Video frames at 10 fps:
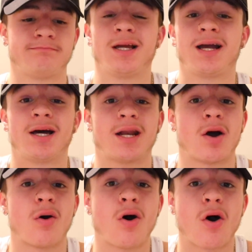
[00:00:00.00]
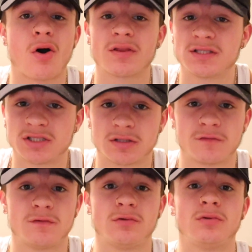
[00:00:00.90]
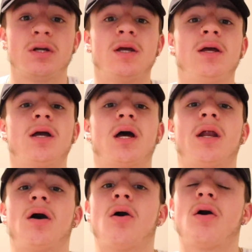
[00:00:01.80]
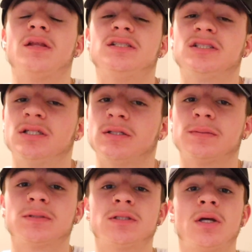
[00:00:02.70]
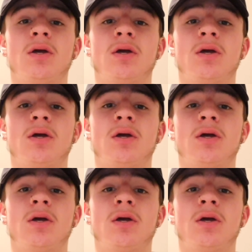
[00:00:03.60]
cut out all the junk food, cut out all the chips,